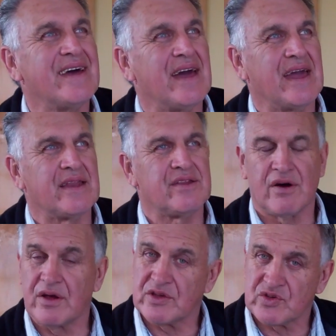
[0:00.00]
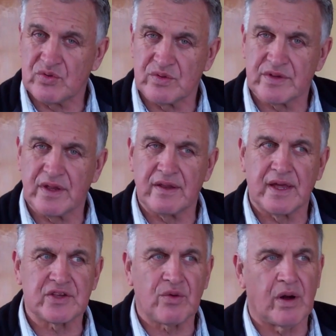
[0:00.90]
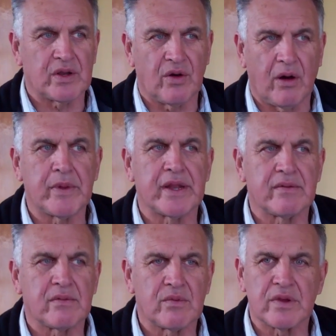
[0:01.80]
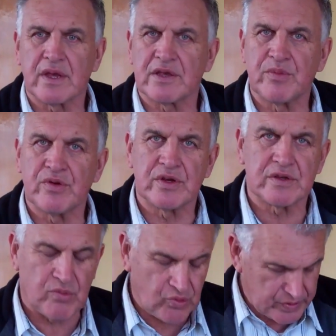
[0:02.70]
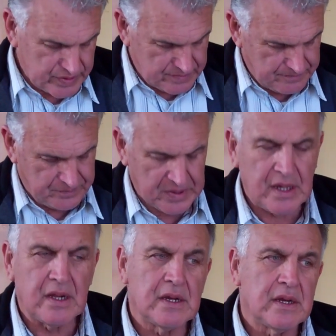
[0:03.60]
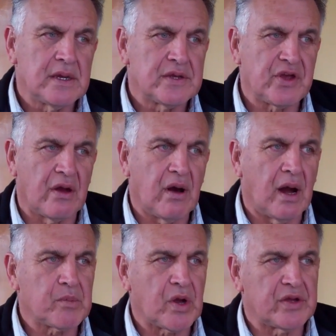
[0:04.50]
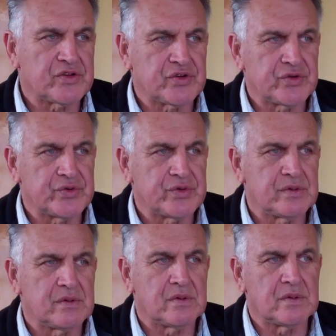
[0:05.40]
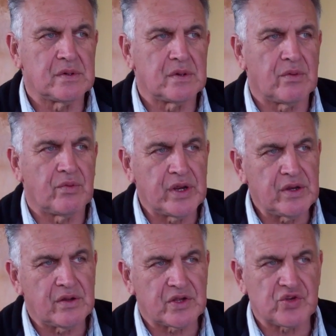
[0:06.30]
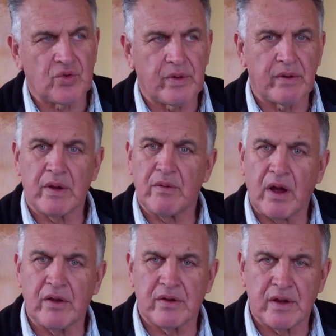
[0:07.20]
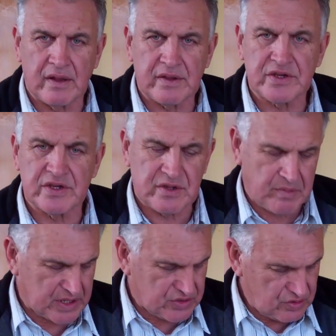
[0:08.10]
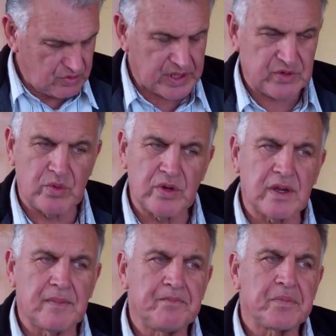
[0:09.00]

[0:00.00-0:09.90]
and dinosaurs, and that's quite common with Asperger's boys. So I'm going to read you the story we wrote. Now this is about 2 weeks' work.